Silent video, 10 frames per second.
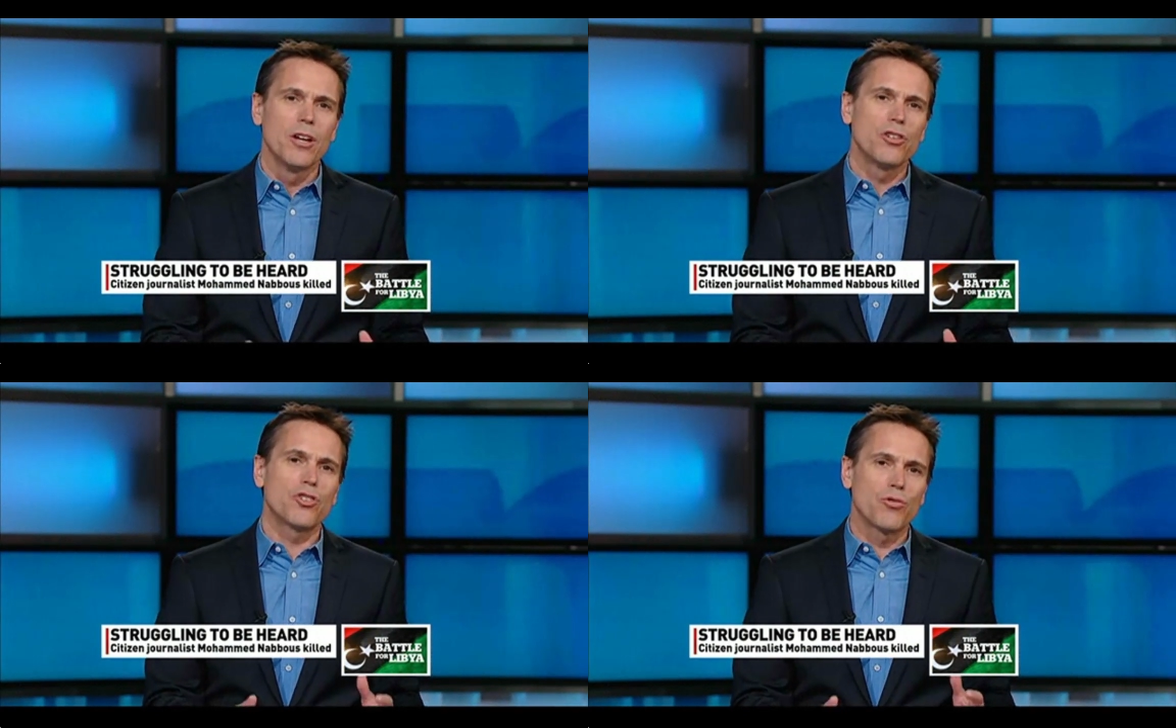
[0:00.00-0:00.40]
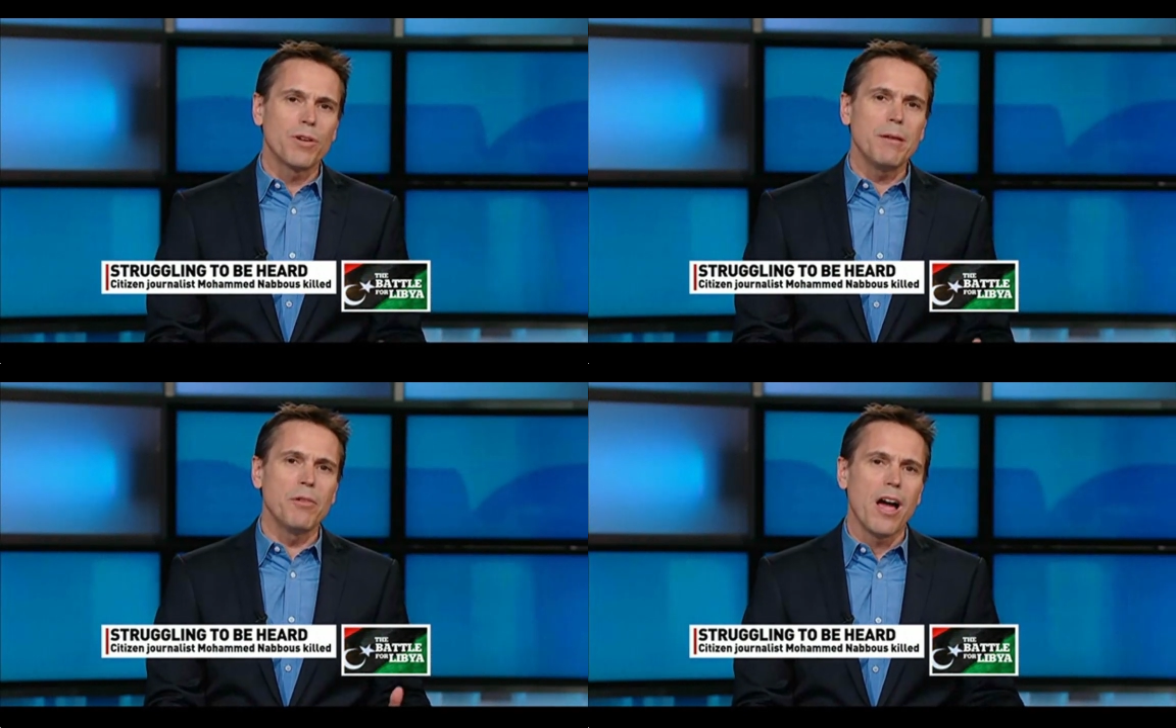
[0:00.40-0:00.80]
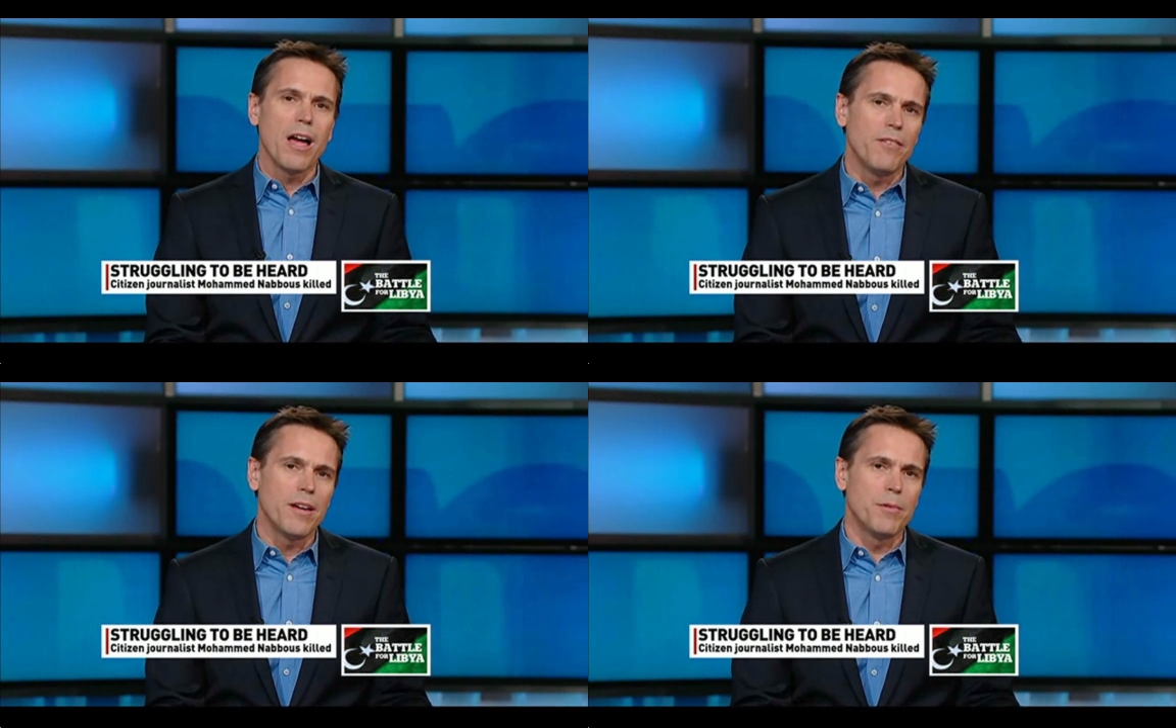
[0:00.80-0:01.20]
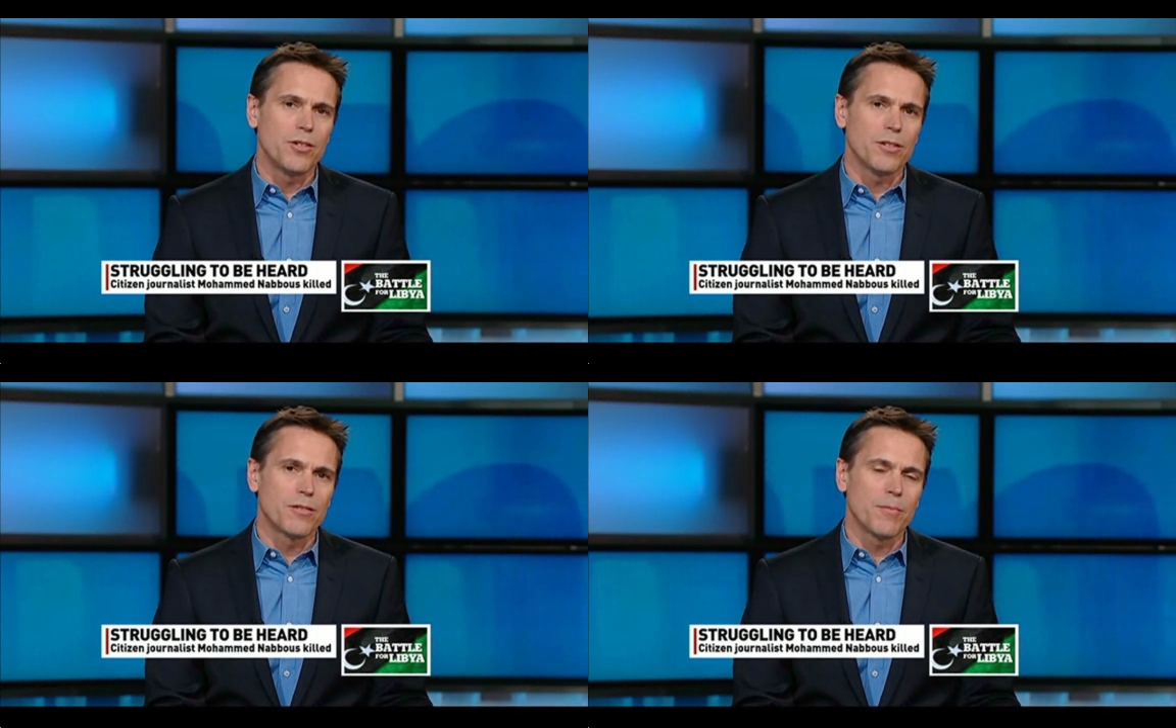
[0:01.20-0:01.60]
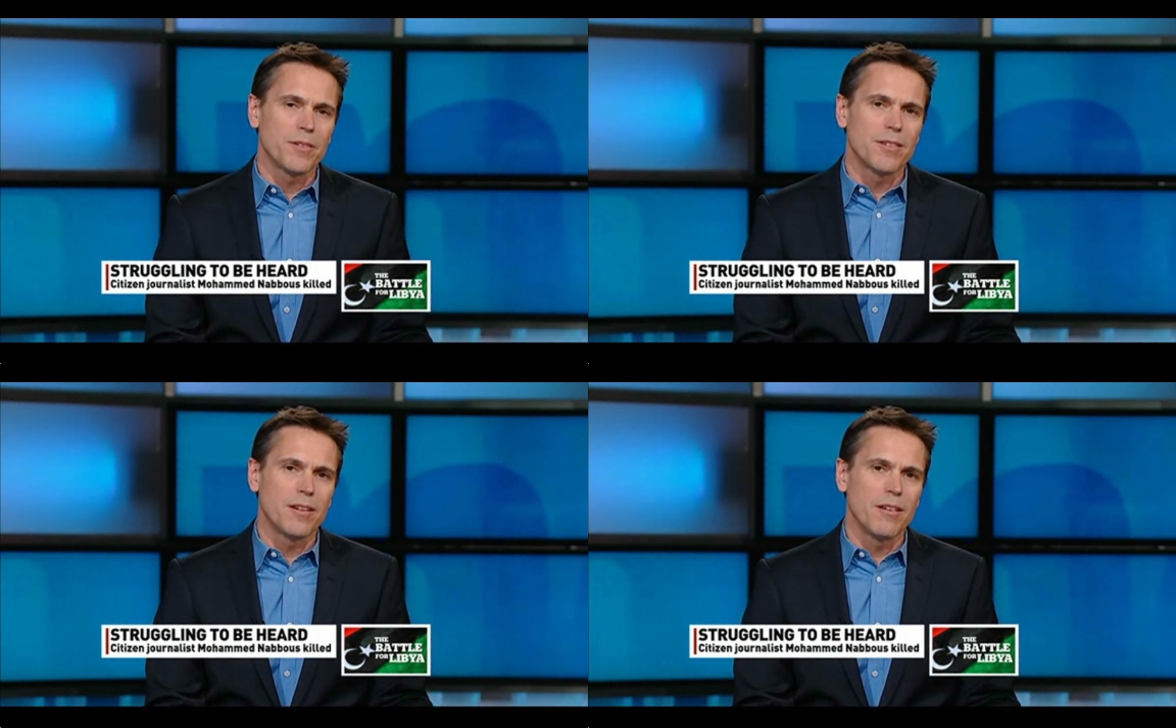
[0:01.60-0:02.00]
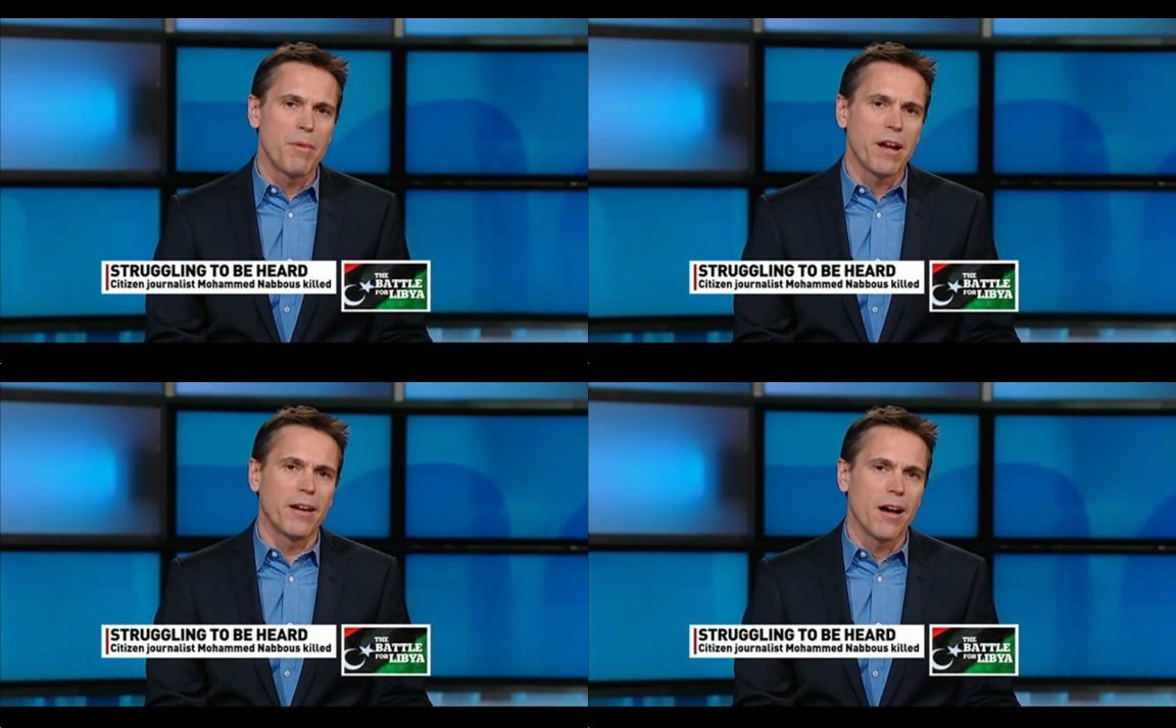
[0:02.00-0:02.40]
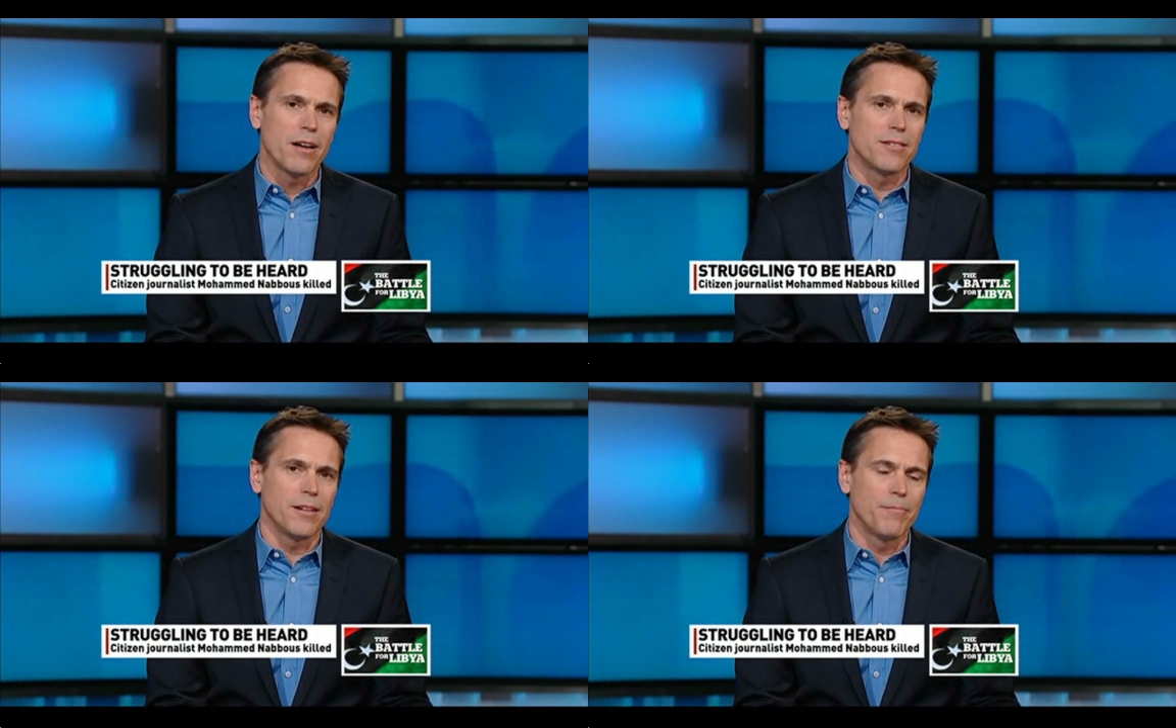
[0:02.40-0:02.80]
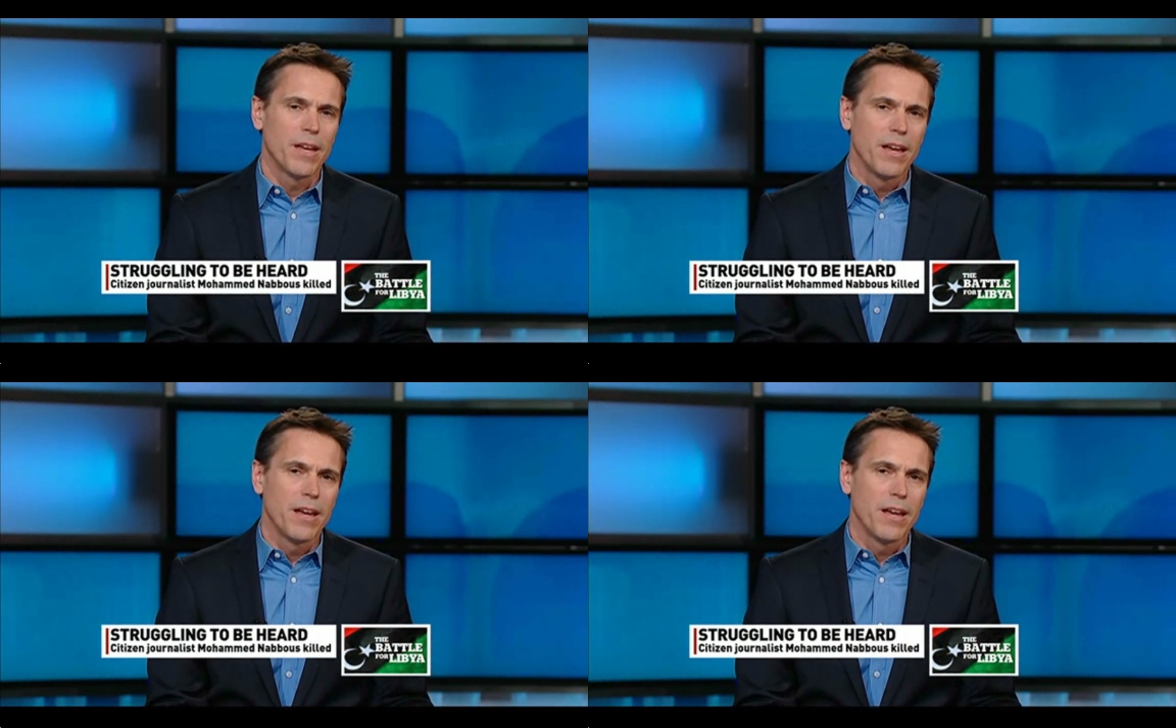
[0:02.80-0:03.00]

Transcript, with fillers: stream live images from the city of Benghazi.